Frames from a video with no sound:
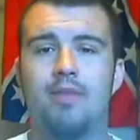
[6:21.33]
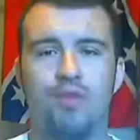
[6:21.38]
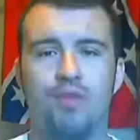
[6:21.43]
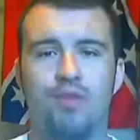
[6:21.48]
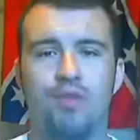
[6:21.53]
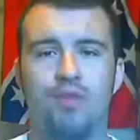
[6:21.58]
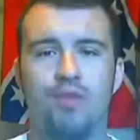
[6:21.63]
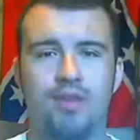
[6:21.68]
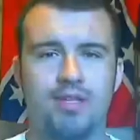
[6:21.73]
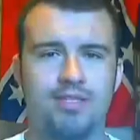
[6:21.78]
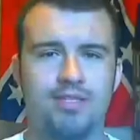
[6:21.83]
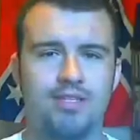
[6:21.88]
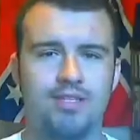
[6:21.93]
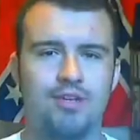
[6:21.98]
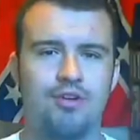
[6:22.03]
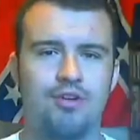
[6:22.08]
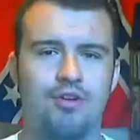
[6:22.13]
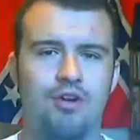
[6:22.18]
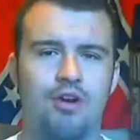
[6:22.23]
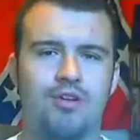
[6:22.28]
If we
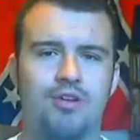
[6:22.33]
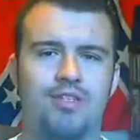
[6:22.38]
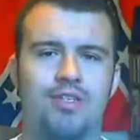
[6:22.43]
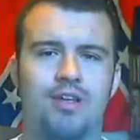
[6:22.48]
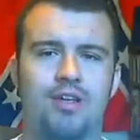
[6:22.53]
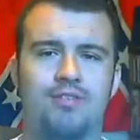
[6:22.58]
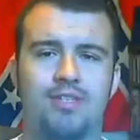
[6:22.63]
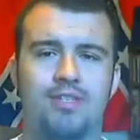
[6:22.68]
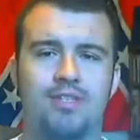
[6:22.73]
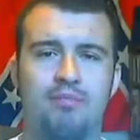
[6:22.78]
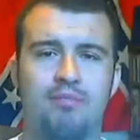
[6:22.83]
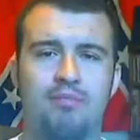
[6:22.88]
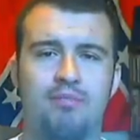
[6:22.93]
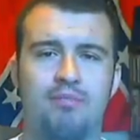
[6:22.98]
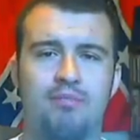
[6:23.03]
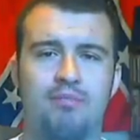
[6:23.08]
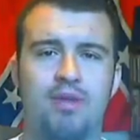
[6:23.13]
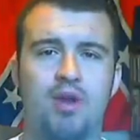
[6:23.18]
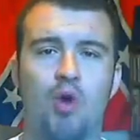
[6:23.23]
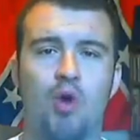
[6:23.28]
consider ourselves as
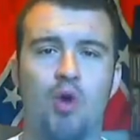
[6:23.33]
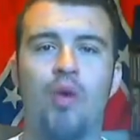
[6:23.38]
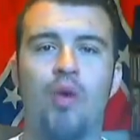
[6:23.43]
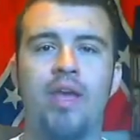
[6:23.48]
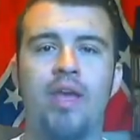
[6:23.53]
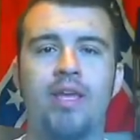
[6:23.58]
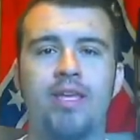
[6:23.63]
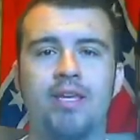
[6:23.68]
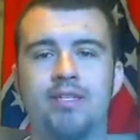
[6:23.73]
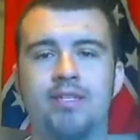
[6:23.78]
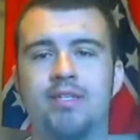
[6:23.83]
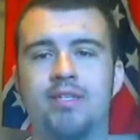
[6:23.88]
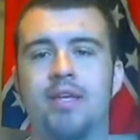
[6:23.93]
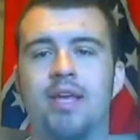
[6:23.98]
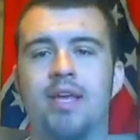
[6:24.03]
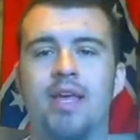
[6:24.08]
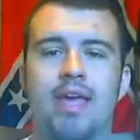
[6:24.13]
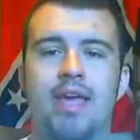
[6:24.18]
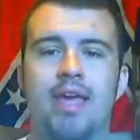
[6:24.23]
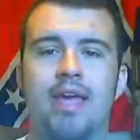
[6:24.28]
having been awakened,
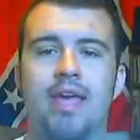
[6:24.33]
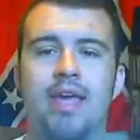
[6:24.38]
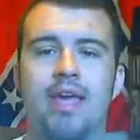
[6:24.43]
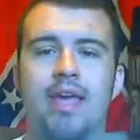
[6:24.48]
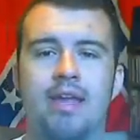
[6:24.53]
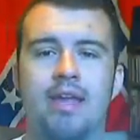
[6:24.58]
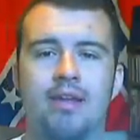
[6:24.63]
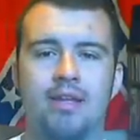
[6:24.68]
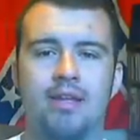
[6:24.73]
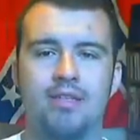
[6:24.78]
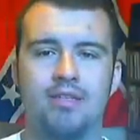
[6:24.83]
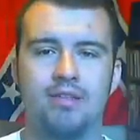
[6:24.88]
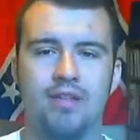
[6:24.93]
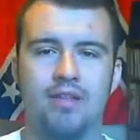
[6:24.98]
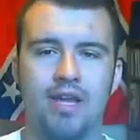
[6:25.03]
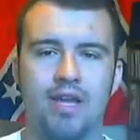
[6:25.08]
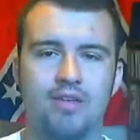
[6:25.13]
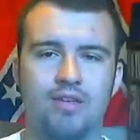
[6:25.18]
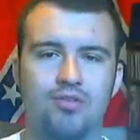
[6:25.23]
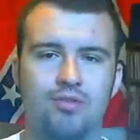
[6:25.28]
then
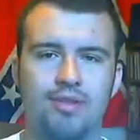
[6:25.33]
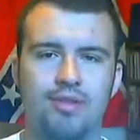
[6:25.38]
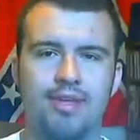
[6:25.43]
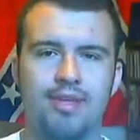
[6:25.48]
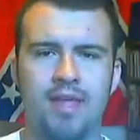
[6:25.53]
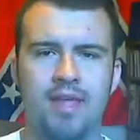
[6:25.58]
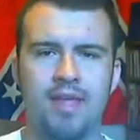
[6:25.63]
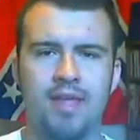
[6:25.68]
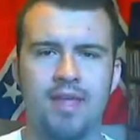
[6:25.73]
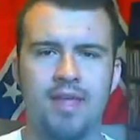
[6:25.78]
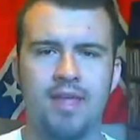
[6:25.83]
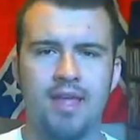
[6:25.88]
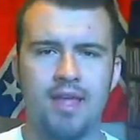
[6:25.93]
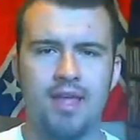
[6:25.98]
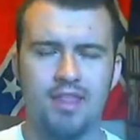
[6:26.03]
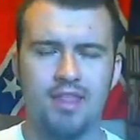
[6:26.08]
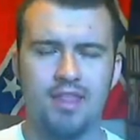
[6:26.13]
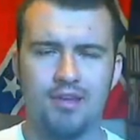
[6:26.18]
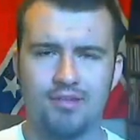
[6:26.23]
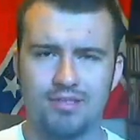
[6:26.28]
intellectually
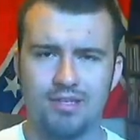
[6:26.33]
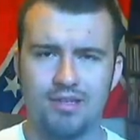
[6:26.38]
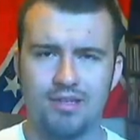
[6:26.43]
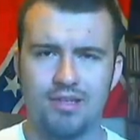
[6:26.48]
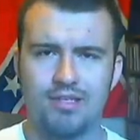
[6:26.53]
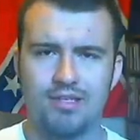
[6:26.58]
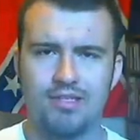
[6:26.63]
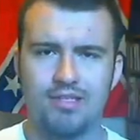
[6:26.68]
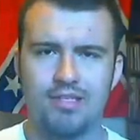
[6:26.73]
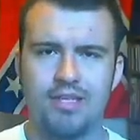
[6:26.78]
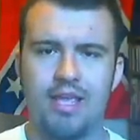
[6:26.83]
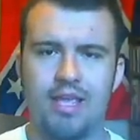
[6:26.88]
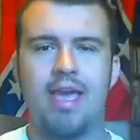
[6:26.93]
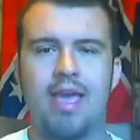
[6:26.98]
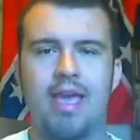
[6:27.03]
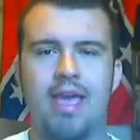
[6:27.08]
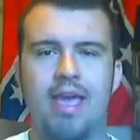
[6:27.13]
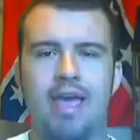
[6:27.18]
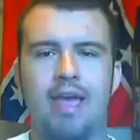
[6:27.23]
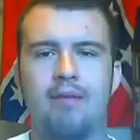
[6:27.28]
they're still
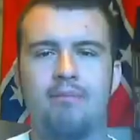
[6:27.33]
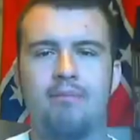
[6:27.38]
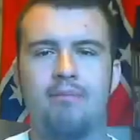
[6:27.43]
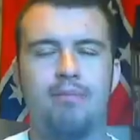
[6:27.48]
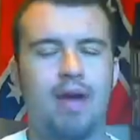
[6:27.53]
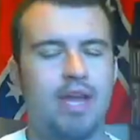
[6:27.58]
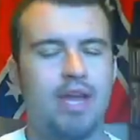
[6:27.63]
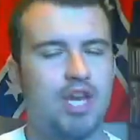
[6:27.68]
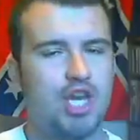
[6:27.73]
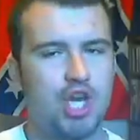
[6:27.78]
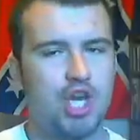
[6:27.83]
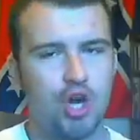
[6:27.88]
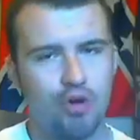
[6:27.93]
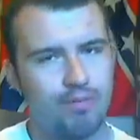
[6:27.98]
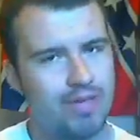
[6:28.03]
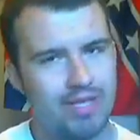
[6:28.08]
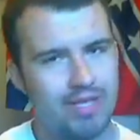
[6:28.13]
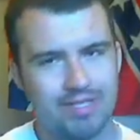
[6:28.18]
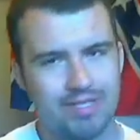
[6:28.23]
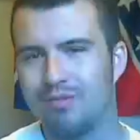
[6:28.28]
asleep. And by no
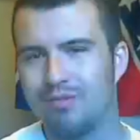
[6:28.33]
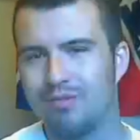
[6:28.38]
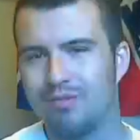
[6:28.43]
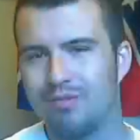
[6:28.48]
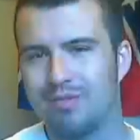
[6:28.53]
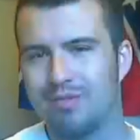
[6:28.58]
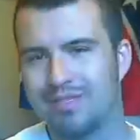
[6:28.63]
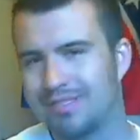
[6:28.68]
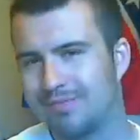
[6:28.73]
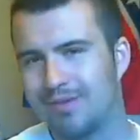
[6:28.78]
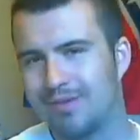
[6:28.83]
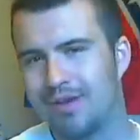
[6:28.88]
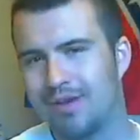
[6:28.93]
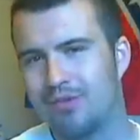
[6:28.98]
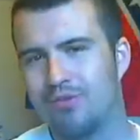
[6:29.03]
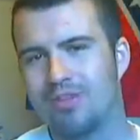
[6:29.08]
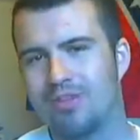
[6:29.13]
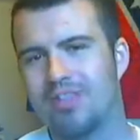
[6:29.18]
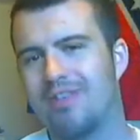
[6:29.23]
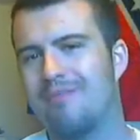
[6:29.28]
means should we be
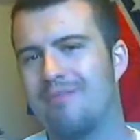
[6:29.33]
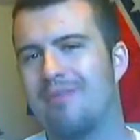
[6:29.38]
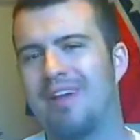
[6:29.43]
smug with them.